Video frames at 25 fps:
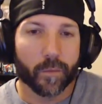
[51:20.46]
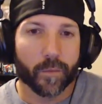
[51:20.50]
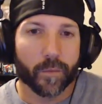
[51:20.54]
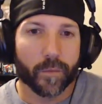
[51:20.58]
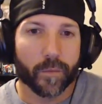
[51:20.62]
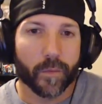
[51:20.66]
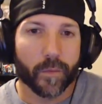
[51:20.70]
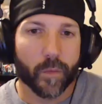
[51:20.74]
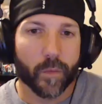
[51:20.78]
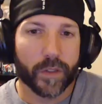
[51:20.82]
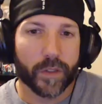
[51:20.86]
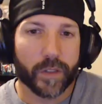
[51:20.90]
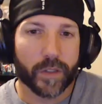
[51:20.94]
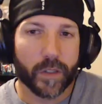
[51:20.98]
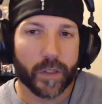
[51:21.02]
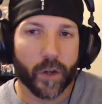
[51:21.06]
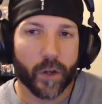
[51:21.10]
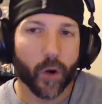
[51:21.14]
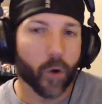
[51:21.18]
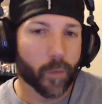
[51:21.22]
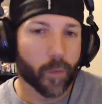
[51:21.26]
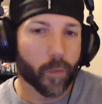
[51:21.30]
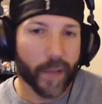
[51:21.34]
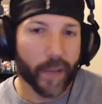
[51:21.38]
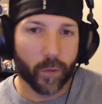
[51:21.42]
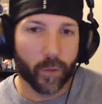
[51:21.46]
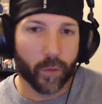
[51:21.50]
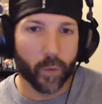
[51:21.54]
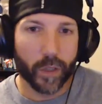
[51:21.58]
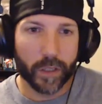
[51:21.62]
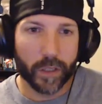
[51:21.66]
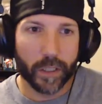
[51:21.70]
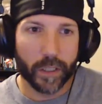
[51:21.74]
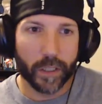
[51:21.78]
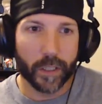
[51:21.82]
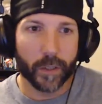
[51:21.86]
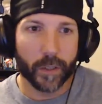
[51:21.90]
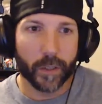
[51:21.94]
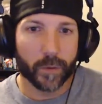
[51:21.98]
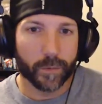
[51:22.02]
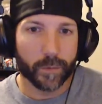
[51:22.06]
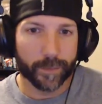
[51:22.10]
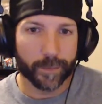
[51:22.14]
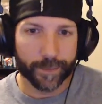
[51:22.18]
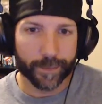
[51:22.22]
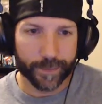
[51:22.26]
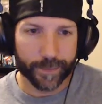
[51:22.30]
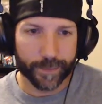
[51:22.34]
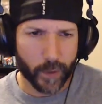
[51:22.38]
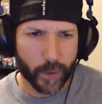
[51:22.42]
was it Old Man Willow,
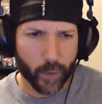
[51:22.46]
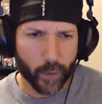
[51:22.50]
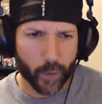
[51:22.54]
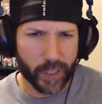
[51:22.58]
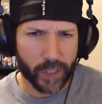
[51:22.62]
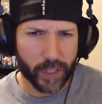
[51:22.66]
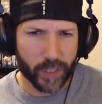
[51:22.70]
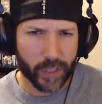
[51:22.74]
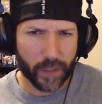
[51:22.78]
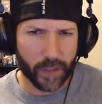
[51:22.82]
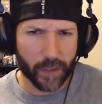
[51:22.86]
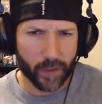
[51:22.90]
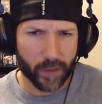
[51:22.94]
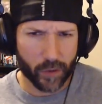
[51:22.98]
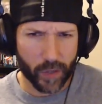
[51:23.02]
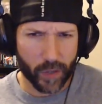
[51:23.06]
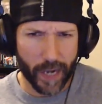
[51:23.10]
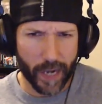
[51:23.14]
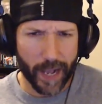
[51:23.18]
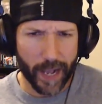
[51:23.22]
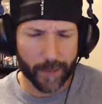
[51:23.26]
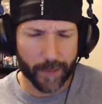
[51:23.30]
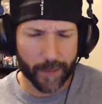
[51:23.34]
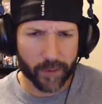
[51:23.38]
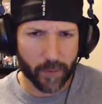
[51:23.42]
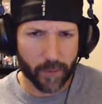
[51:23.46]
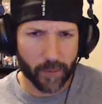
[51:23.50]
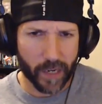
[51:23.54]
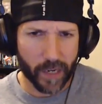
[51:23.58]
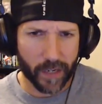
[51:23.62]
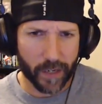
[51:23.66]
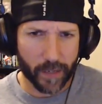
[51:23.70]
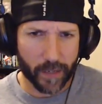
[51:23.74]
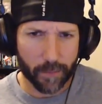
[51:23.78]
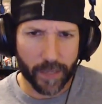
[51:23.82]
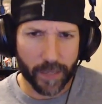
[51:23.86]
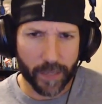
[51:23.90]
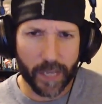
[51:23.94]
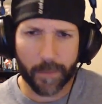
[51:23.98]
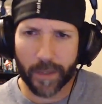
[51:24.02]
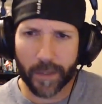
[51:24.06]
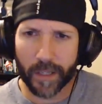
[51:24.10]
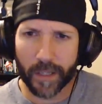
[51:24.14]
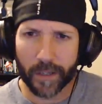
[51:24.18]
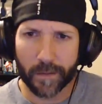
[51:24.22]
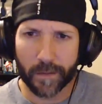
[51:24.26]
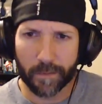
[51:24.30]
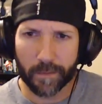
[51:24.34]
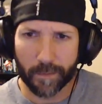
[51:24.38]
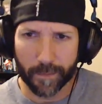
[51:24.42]
which traps Merry and
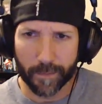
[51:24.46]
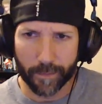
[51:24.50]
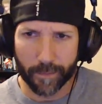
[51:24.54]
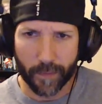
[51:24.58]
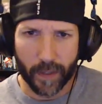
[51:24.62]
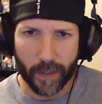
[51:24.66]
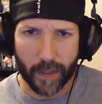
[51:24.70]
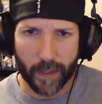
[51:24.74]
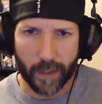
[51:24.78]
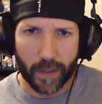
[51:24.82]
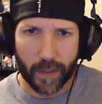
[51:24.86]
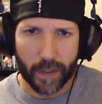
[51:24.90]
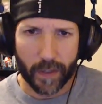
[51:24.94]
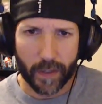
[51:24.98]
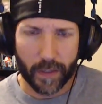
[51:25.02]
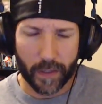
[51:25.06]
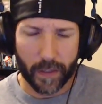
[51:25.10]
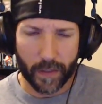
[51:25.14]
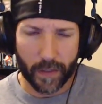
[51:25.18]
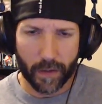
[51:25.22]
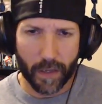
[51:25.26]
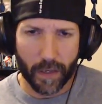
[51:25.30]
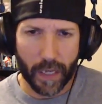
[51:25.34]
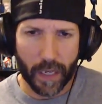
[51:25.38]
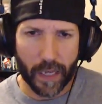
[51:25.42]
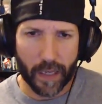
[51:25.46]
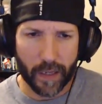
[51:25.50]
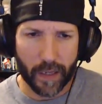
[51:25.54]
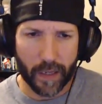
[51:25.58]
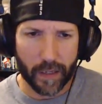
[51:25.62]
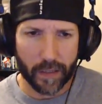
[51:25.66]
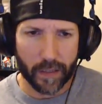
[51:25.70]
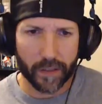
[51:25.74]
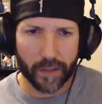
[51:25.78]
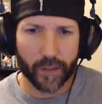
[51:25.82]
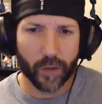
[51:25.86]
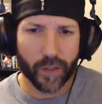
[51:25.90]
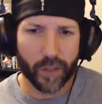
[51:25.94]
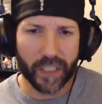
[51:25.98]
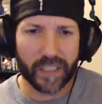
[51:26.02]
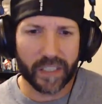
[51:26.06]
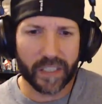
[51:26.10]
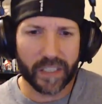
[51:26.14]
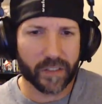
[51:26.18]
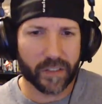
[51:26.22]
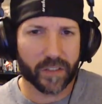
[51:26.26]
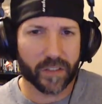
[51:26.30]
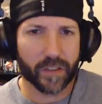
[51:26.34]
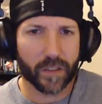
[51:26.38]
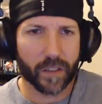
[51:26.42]
Pippin, and
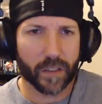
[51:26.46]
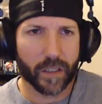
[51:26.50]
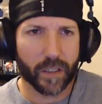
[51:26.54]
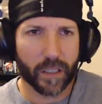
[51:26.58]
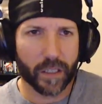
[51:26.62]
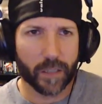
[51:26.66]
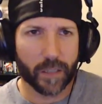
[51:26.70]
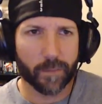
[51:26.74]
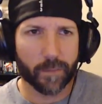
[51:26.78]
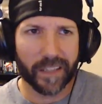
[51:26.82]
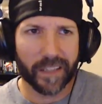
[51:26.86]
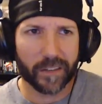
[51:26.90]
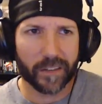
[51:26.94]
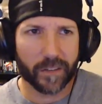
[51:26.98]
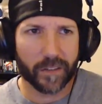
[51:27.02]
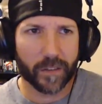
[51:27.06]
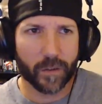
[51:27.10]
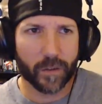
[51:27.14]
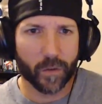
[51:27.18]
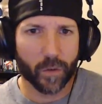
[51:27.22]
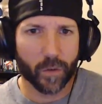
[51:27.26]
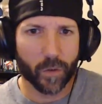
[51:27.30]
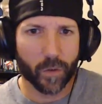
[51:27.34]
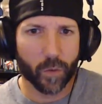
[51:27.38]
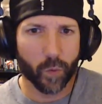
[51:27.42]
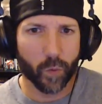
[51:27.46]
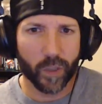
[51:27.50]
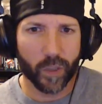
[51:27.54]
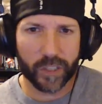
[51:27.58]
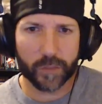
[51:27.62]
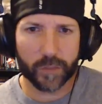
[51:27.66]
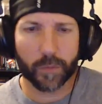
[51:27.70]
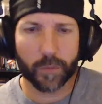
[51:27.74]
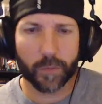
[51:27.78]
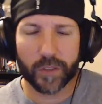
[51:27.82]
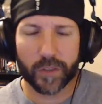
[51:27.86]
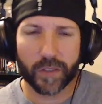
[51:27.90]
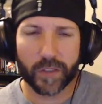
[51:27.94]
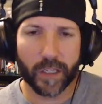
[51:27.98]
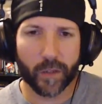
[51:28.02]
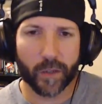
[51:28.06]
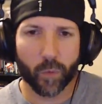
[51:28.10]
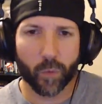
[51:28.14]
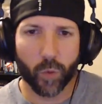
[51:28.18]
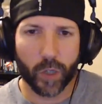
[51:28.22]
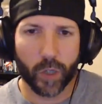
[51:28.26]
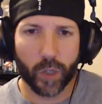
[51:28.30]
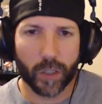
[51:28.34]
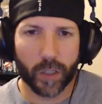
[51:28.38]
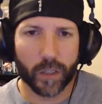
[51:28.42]
he basically whispers like
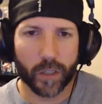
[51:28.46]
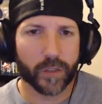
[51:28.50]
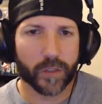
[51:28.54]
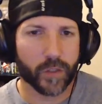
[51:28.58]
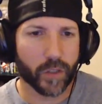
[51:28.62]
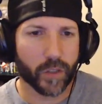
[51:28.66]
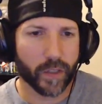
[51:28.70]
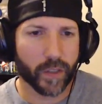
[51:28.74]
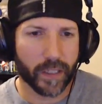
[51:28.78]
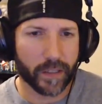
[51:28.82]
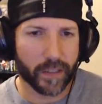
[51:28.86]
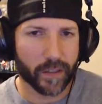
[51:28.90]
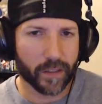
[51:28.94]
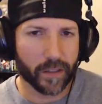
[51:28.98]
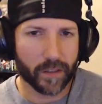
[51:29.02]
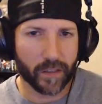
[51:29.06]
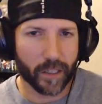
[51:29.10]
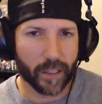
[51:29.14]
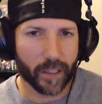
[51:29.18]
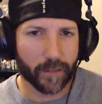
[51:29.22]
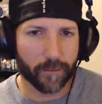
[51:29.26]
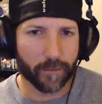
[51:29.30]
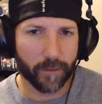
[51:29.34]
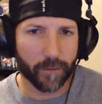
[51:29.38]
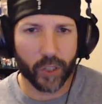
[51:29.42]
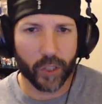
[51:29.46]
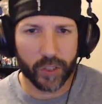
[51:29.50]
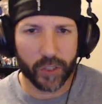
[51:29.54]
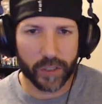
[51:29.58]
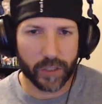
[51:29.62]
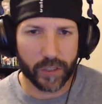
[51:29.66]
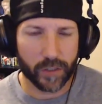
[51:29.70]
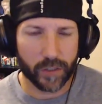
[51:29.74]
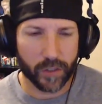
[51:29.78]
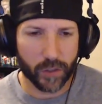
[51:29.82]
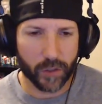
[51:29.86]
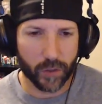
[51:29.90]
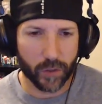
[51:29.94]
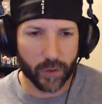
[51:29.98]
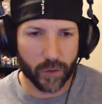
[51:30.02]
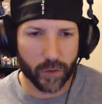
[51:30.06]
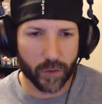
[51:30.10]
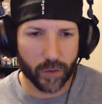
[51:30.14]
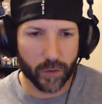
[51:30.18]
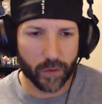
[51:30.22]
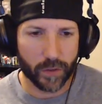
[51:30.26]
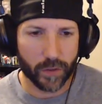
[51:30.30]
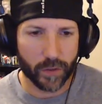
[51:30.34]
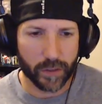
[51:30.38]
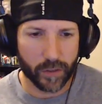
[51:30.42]
words or like this like bursts into
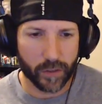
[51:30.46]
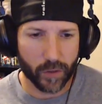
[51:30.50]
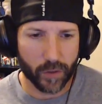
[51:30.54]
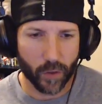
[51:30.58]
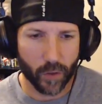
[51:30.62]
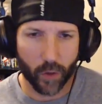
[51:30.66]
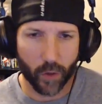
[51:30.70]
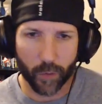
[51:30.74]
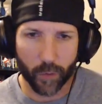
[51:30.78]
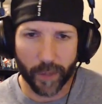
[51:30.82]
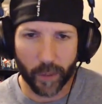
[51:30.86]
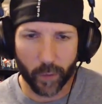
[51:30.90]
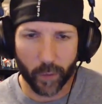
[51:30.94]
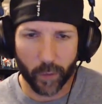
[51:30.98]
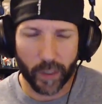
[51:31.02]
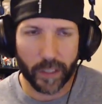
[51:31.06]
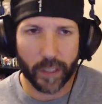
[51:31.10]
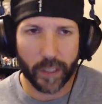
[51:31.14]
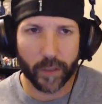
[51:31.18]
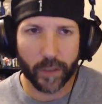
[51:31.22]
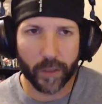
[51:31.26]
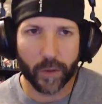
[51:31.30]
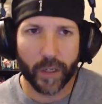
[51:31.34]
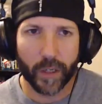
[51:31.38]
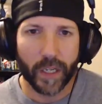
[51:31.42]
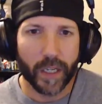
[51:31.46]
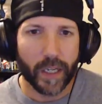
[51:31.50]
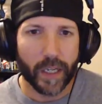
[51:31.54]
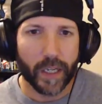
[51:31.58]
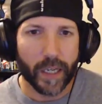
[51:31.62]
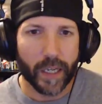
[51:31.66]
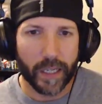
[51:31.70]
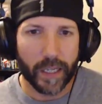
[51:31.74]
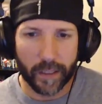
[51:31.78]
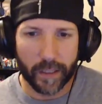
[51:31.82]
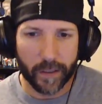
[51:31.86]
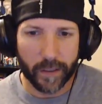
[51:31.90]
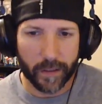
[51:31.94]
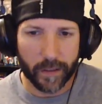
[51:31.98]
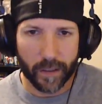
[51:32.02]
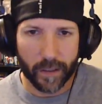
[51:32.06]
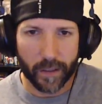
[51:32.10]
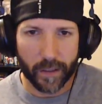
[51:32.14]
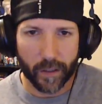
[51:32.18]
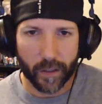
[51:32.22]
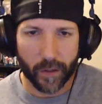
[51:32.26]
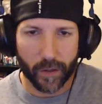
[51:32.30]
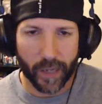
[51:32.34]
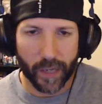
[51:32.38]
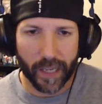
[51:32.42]
Old Man Willow, and
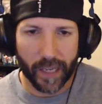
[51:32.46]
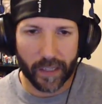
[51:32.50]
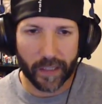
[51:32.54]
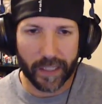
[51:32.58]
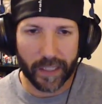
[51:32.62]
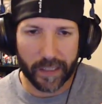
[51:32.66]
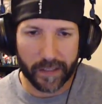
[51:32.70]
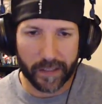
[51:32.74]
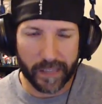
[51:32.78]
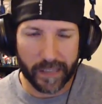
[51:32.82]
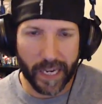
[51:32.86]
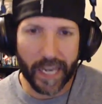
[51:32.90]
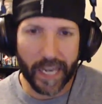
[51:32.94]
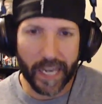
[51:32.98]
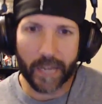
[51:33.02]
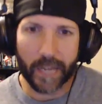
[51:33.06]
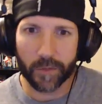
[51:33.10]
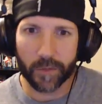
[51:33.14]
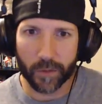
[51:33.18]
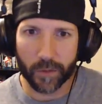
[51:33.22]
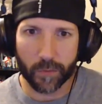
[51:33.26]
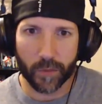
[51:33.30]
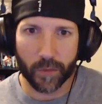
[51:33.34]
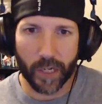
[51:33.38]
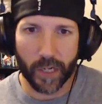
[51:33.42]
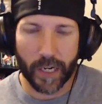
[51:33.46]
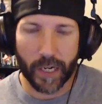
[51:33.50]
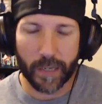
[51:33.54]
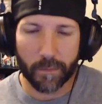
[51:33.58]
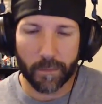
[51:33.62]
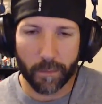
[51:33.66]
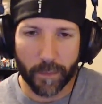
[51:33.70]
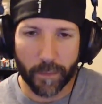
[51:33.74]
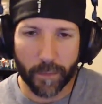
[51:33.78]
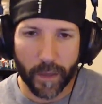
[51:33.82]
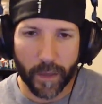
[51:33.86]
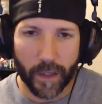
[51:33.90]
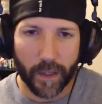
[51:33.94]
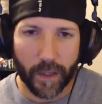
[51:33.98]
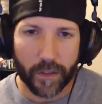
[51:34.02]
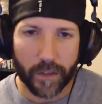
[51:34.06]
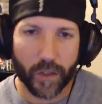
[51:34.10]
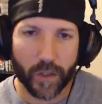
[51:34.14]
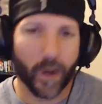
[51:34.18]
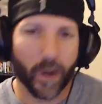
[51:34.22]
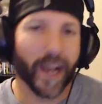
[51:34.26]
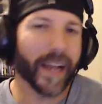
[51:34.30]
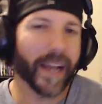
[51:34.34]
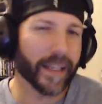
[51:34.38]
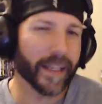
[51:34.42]
then kind of like tames him, right?
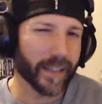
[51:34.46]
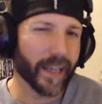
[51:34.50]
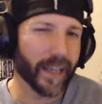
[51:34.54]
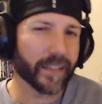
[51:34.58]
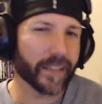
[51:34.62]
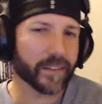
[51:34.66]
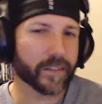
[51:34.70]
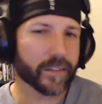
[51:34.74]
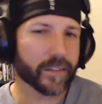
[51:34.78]
So that's